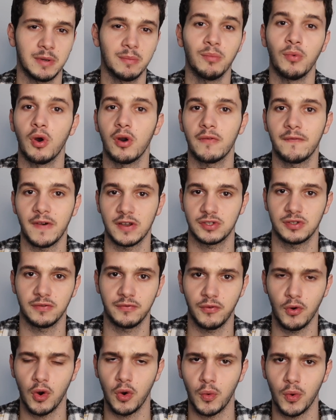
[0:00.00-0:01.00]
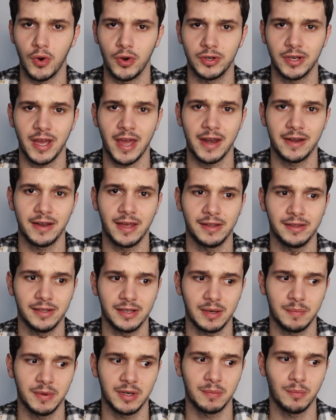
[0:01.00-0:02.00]
more fashion forward and a
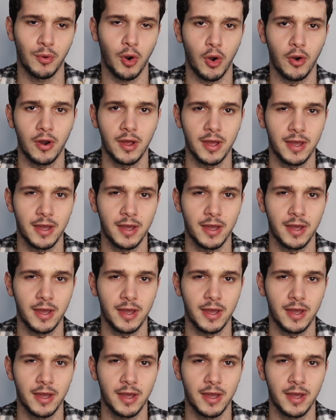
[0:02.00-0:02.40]
little bit more